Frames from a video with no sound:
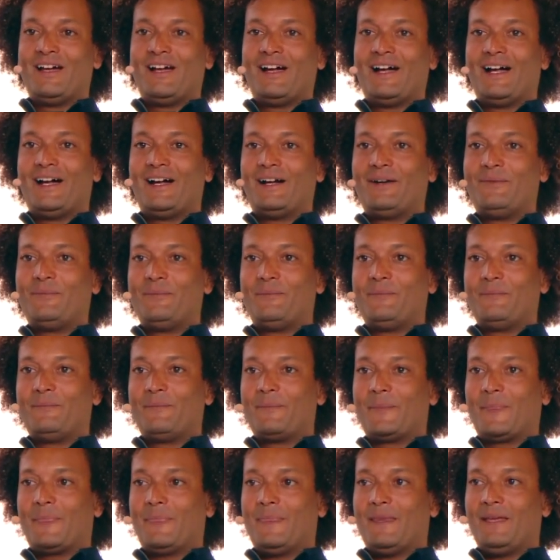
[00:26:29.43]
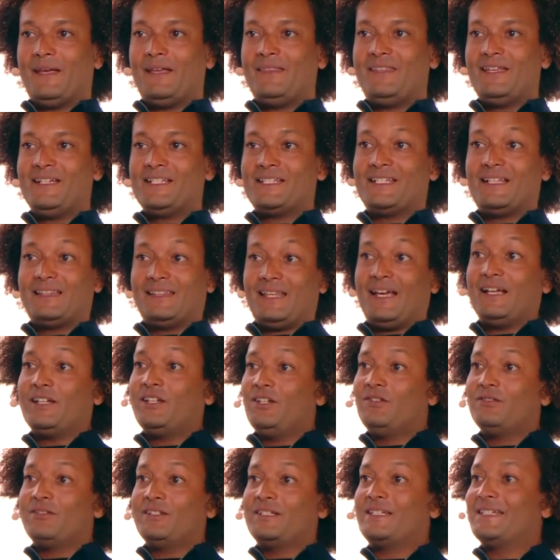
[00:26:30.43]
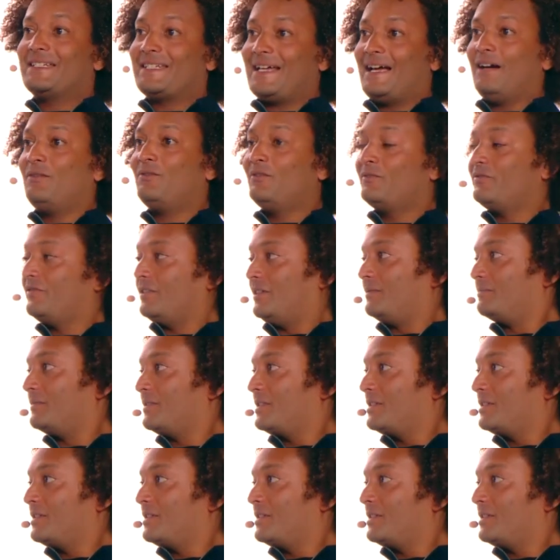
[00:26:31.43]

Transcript: And they said, thank you, this is our film.